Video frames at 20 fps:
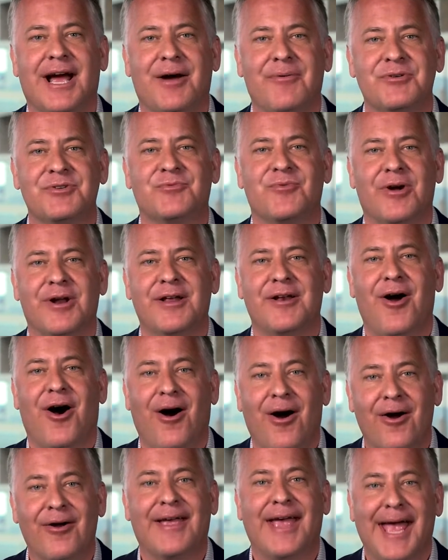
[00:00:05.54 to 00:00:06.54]
I was running
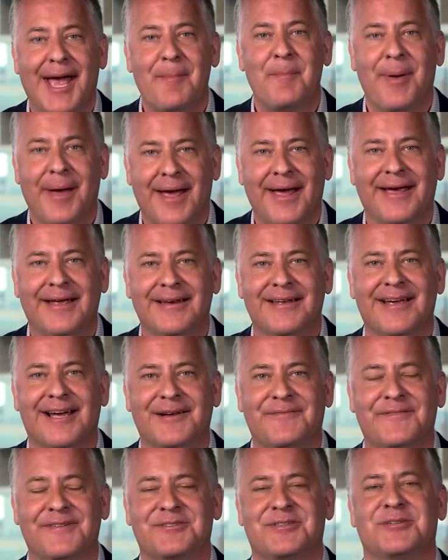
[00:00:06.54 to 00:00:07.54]
our campaign
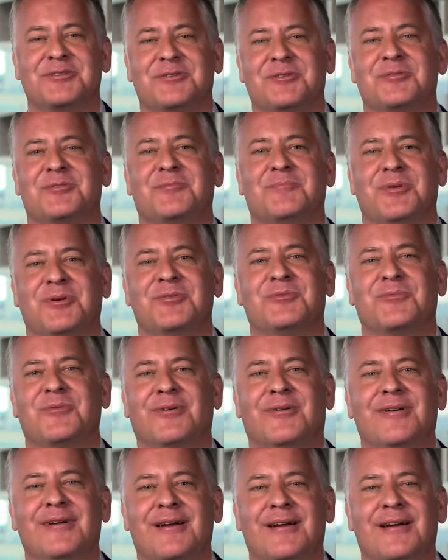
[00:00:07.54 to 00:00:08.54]
at Physicians Mutual,